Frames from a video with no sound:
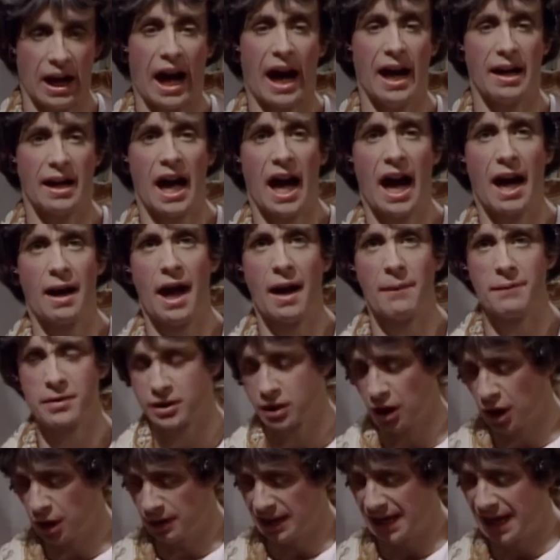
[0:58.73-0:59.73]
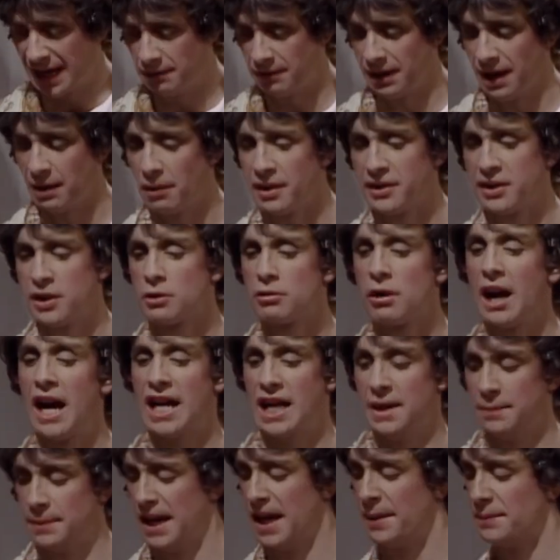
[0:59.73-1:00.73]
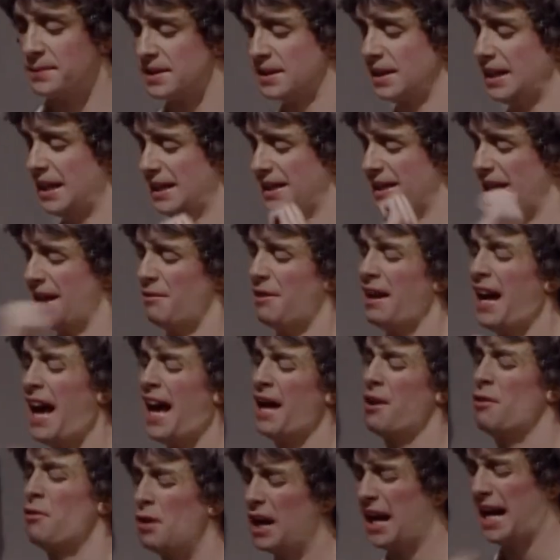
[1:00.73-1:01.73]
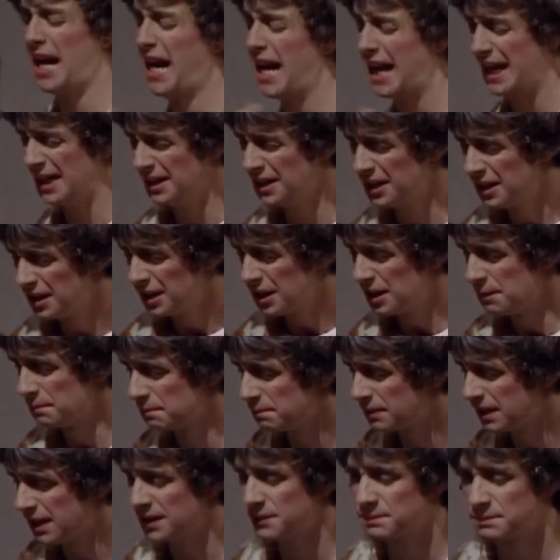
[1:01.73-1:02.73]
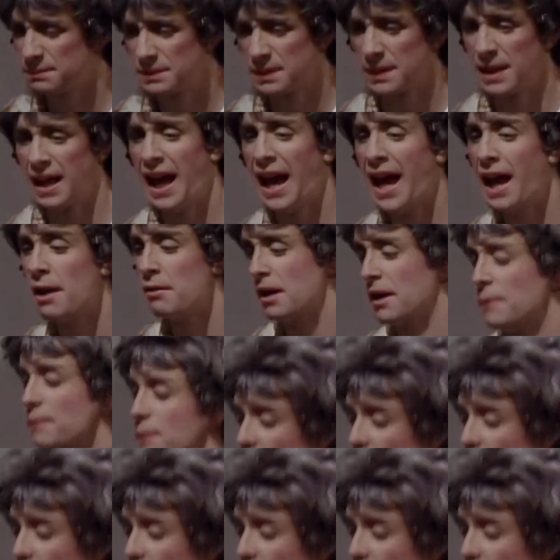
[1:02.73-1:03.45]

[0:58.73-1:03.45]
I, I, am sorry, Henry. I wasn't trying to be obscene. I'm Henry. Please, Henry,